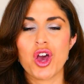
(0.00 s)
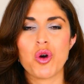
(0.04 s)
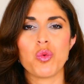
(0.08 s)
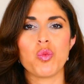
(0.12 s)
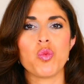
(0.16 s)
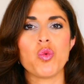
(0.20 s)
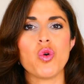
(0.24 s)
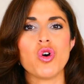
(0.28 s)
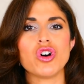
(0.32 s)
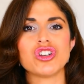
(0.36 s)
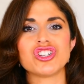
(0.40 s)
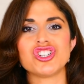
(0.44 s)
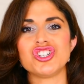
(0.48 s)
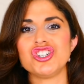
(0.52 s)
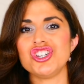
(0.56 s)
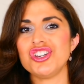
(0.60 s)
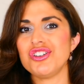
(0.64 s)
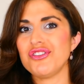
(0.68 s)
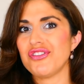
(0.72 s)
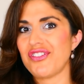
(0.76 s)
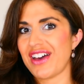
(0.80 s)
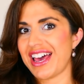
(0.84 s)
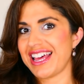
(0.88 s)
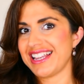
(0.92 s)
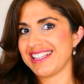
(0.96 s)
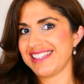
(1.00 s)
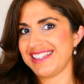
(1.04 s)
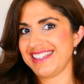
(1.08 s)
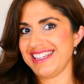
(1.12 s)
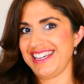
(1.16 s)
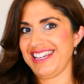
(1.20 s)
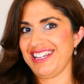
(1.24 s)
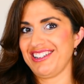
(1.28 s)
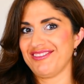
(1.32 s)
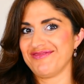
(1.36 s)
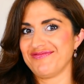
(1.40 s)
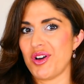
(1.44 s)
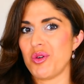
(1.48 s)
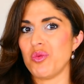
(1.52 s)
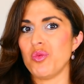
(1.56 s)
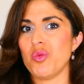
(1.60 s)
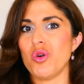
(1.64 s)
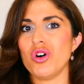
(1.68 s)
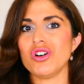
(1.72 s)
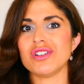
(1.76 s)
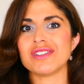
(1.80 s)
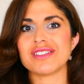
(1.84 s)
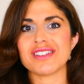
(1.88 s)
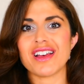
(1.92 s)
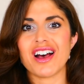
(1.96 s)
What do you fancy?
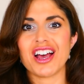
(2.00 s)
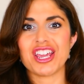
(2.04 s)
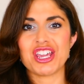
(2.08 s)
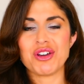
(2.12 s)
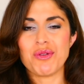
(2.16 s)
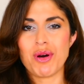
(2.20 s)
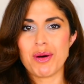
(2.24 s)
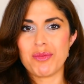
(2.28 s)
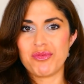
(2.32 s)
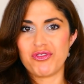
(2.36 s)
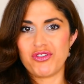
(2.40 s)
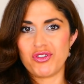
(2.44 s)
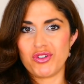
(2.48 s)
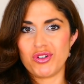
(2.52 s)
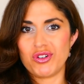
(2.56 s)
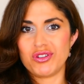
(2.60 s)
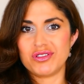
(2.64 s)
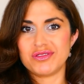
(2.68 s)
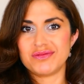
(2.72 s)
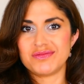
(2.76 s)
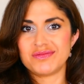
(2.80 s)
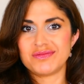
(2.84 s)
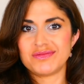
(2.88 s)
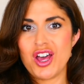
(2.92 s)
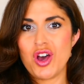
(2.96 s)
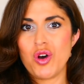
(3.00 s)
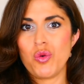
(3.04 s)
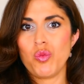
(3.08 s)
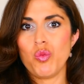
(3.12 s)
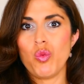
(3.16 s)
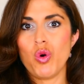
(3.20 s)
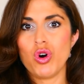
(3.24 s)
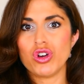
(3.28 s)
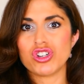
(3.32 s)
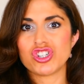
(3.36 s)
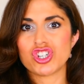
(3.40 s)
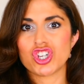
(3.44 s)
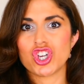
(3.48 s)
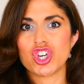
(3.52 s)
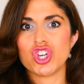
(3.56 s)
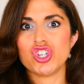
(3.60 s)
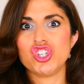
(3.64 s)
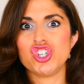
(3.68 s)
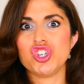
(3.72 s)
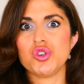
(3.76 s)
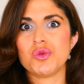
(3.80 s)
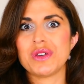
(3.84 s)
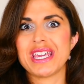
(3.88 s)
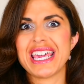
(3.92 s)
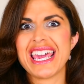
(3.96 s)
What are you up for? What
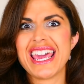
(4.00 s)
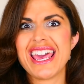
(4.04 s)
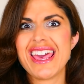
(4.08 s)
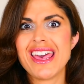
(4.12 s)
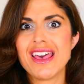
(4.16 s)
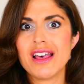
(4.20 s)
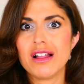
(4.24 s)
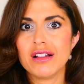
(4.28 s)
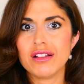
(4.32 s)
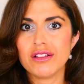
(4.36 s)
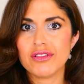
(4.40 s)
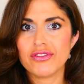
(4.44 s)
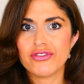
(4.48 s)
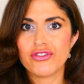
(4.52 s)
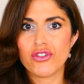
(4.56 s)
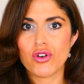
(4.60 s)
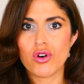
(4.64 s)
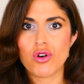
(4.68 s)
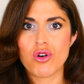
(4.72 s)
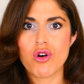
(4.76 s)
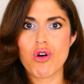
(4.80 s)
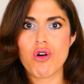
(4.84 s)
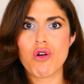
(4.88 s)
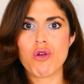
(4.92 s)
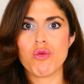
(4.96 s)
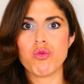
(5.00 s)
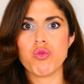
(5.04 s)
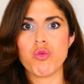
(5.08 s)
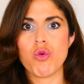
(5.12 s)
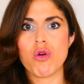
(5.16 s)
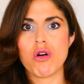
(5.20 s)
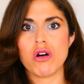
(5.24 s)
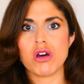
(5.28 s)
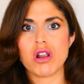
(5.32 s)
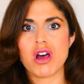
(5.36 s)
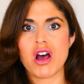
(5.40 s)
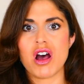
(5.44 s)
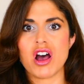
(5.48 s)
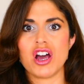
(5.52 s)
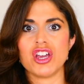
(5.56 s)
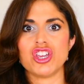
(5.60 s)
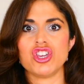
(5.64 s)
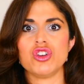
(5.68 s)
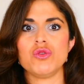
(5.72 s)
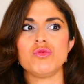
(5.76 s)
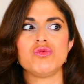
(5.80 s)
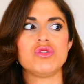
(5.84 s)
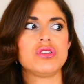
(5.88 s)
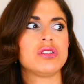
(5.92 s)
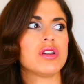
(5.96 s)
could you kill for, or what are
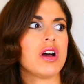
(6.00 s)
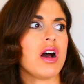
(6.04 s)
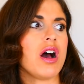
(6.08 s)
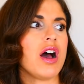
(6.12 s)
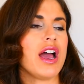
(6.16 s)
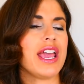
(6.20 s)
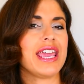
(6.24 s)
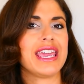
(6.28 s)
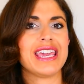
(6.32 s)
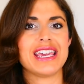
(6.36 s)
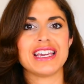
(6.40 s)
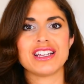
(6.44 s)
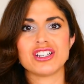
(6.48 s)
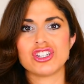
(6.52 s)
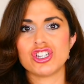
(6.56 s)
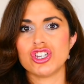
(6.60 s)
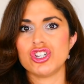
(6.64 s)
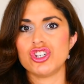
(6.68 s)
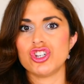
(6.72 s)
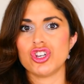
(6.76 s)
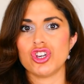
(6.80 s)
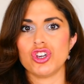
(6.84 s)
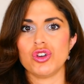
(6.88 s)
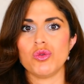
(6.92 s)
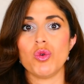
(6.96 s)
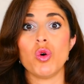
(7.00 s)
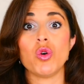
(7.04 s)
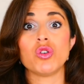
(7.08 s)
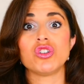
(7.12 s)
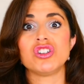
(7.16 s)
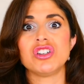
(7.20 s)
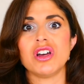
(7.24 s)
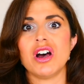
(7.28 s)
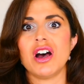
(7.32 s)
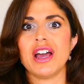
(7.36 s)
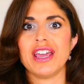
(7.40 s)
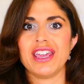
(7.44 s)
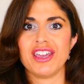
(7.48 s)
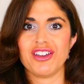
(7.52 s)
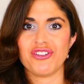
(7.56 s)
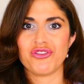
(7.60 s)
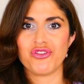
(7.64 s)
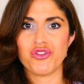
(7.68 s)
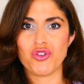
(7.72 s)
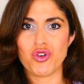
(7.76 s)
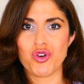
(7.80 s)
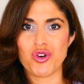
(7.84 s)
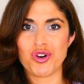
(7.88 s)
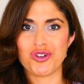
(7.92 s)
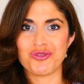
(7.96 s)
you dying to do or dying
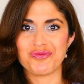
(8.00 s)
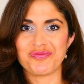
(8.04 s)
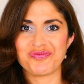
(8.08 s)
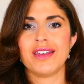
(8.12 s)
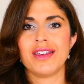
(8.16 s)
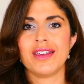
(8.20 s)
for?